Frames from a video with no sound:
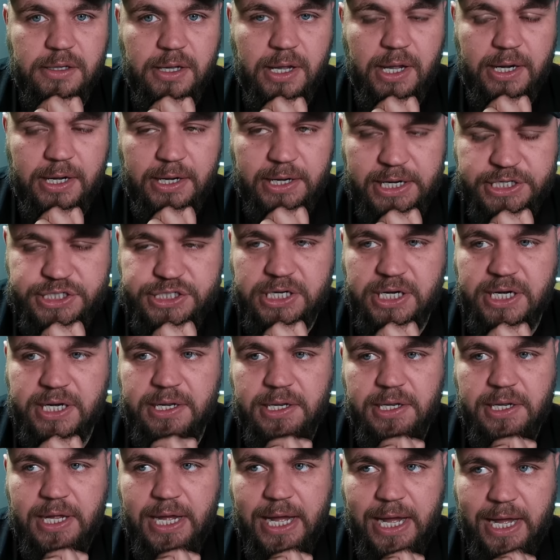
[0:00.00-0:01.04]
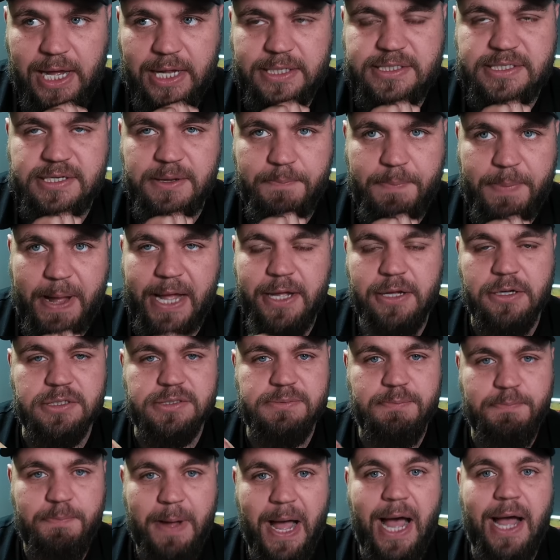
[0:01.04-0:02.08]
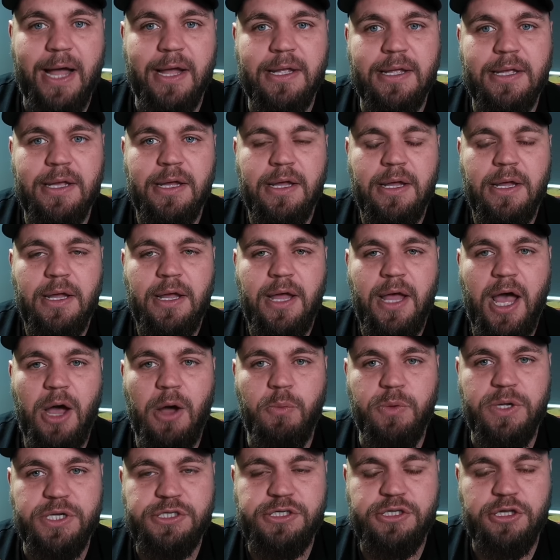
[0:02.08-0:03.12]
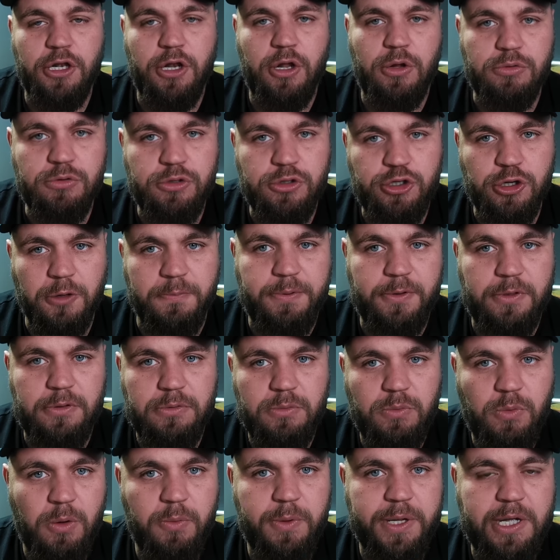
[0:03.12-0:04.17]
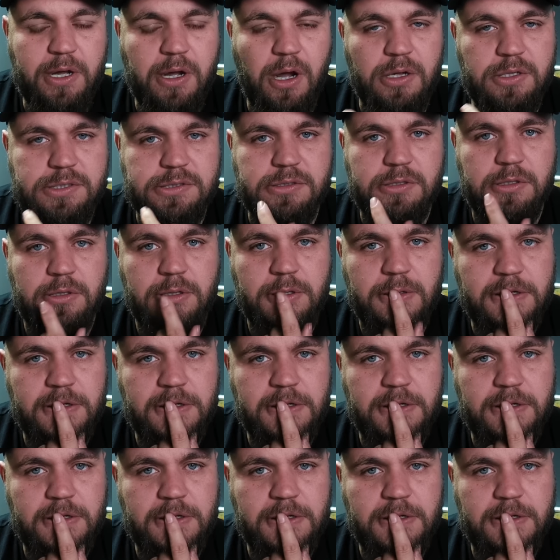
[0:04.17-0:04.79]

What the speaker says: initially had to buy us back and we still own double what we cost?